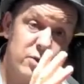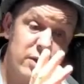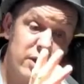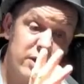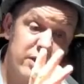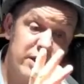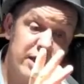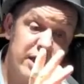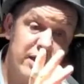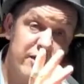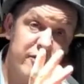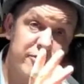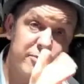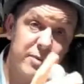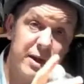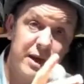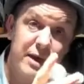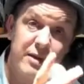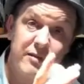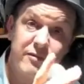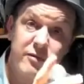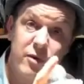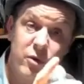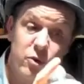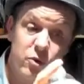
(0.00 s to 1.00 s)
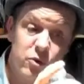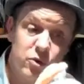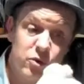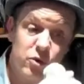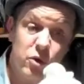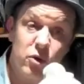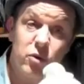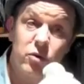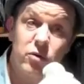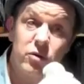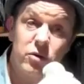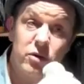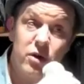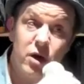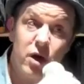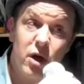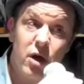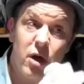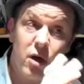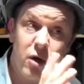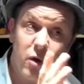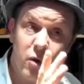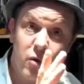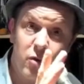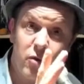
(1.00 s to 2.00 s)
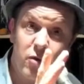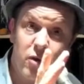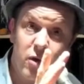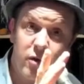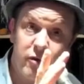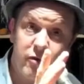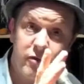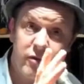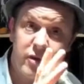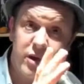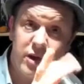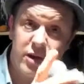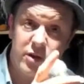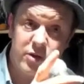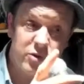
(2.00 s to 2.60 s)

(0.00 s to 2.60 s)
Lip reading: either have backing vocals on or off, and it's